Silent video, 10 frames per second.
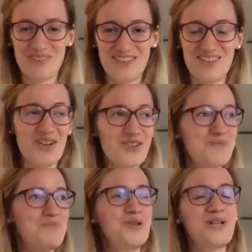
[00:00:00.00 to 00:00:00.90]
not
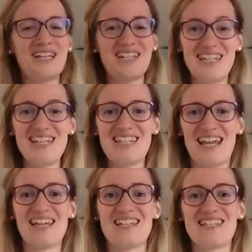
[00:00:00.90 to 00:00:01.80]
putting these
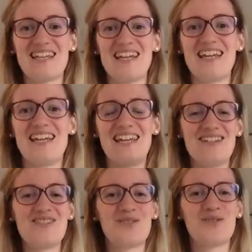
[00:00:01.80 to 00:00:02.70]
hacks
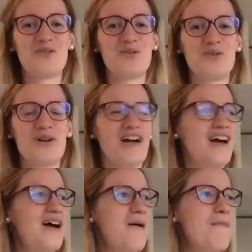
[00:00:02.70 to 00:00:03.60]
into
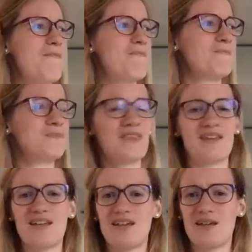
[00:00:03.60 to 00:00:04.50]
um,
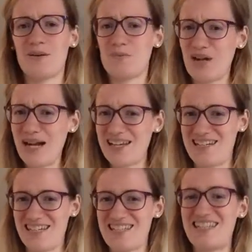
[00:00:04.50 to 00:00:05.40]

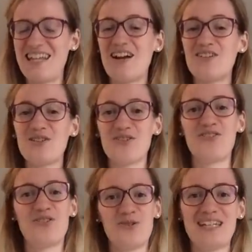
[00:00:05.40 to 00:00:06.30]
practice. They are not
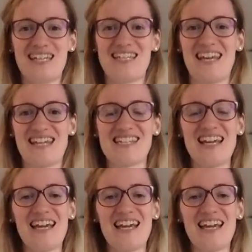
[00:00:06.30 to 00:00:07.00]
doing these hacks.